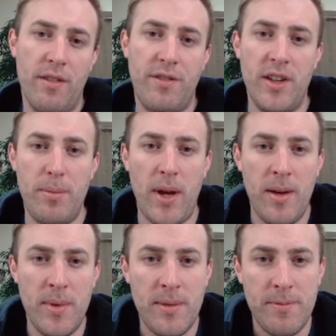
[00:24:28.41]
fee
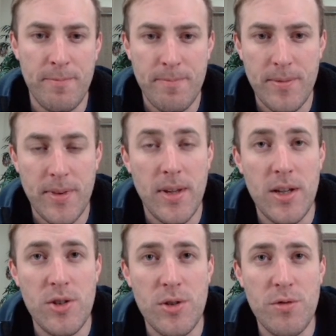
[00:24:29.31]
payment
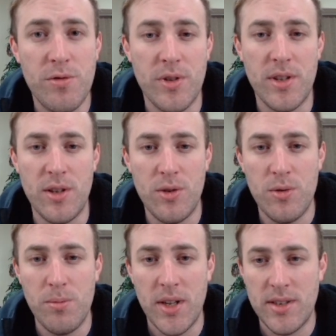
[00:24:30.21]
issue for the
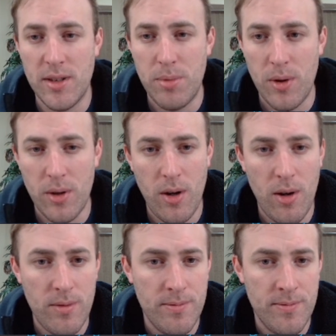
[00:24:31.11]
new mixing
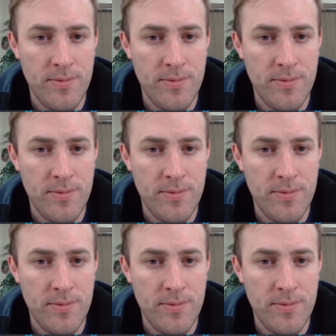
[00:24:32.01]
protocol.